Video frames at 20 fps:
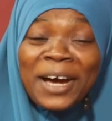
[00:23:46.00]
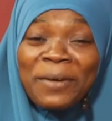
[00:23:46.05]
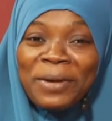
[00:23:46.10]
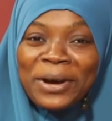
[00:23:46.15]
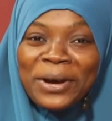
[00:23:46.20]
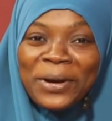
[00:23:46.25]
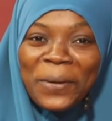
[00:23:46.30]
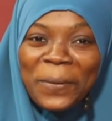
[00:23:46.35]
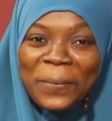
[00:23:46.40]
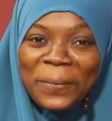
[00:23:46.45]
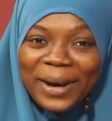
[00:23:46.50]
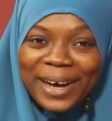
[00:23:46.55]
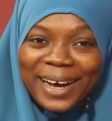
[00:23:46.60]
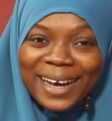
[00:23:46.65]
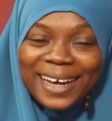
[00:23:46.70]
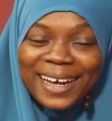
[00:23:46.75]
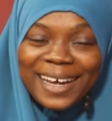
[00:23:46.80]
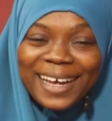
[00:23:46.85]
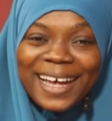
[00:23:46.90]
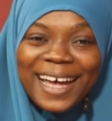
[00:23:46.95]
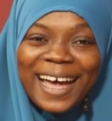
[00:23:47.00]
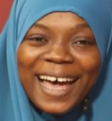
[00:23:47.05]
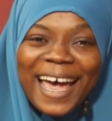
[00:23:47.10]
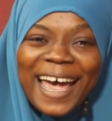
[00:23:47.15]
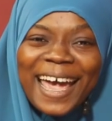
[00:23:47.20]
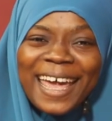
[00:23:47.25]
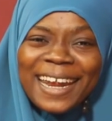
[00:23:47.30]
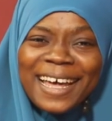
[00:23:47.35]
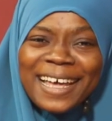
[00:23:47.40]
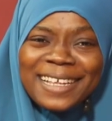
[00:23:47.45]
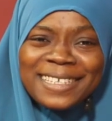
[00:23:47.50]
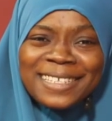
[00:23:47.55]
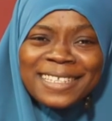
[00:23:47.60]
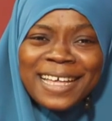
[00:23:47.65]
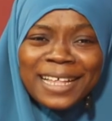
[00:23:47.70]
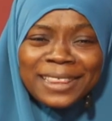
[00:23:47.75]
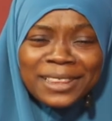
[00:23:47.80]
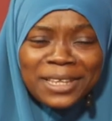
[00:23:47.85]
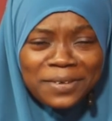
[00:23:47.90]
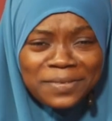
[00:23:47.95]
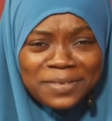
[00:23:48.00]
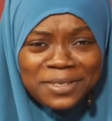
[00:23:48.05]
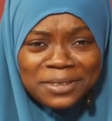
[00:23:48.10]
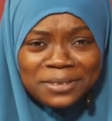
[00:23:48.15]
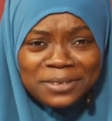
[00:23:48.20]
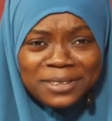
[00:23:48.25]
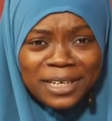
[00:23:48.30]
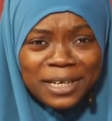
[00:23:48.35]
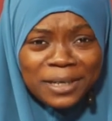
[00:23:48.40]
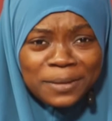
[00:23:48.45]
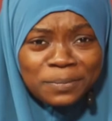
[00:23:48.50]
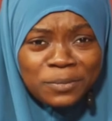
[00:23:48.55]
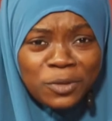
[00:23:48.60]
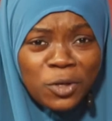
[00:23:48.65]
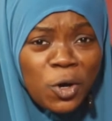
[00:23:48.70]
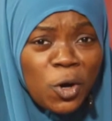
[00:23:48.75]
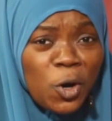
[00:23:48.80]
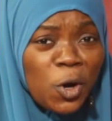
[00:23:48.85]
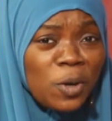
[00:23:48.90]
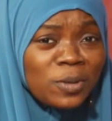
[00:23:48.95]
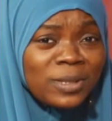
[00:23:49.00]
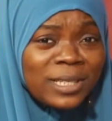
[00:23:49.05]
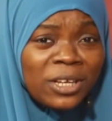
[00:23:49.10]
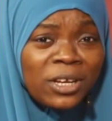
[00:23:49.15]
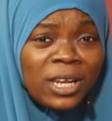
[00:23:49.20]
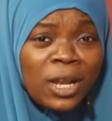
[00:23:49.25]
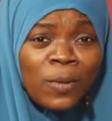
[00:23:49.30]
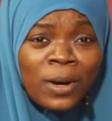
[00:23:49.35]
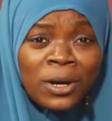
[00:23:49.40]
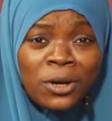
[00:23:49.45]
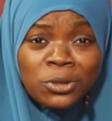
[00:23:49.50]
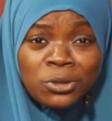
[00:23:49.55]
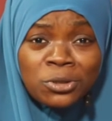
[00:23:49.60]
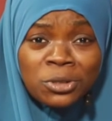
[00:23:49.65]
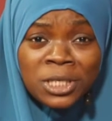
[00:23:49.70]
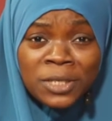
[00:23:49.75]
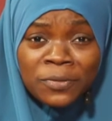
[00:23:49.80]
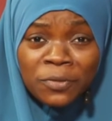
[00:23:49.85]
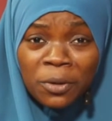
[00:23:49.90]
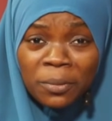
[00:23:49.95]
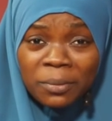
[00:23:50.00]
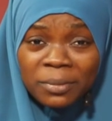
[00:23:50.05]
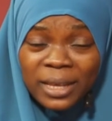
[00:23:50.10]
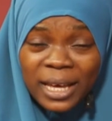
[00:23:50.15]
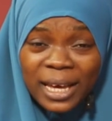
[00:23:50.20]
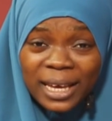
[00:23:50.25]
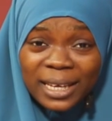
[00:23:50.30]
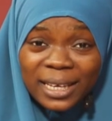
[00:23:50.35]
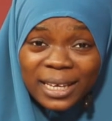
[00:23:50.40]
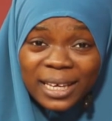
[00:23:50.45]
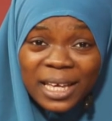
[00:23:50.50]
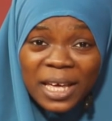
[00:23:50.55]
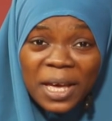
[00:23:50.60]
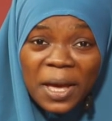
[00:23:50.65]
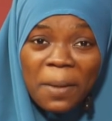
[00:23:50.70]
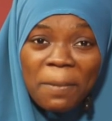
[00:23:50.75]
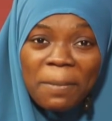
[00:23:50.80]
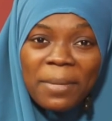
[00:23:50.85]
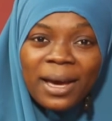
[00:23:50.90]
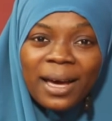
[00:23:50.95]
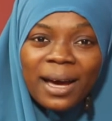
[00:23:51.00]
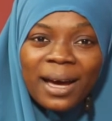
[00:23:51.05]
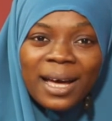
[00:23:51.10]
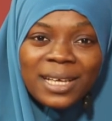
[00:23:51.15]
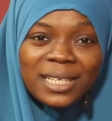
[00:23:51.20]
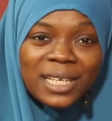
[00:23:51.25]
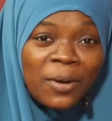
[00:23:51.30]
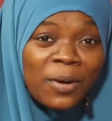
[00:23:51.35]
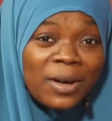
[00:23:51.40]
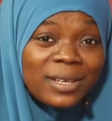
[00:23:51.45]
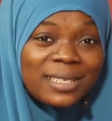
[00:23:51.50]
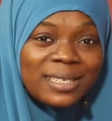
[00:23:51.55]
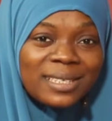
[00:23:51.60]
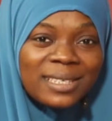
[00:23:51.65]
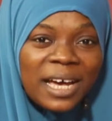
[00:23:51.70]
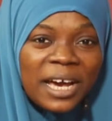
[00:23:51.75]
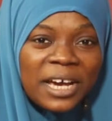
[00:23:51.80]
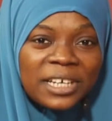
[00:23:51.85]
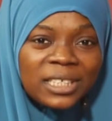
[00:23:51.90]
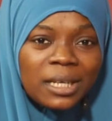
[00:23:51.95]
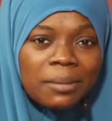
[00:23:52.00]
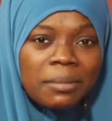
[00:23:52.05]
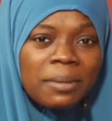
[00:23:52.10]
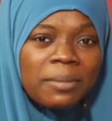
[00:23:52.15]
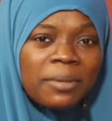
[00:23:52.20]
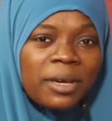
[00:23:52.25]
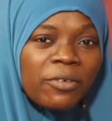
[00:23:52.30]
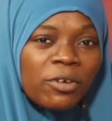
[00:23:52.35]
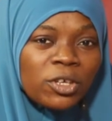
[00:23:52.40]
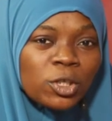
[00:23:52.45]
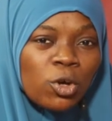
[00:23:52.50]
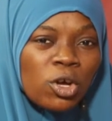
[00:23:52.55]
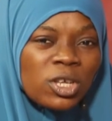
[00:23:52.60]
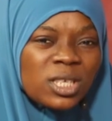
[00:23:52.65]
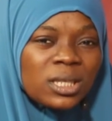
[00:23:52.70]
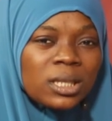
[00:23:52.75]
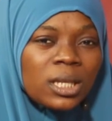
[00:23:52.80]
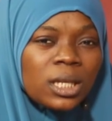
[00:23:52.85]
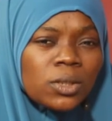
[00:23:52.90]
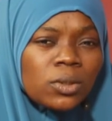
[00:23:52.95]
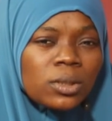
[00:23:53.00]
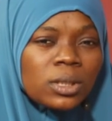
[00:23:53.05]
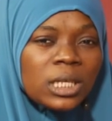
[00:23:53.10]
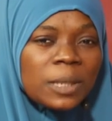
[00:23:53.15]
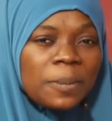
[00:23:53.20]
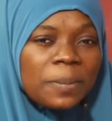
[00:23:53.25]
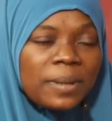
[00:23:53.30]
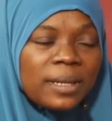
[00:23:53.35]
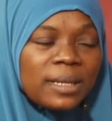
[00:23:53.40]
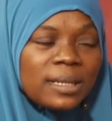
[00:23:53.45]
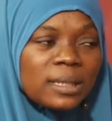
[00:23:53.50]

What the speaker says: And I welcome back. I now see that tafsir now. Who's not only one or two things from there? Make us ask our sister Aisha, maybe give us just little tip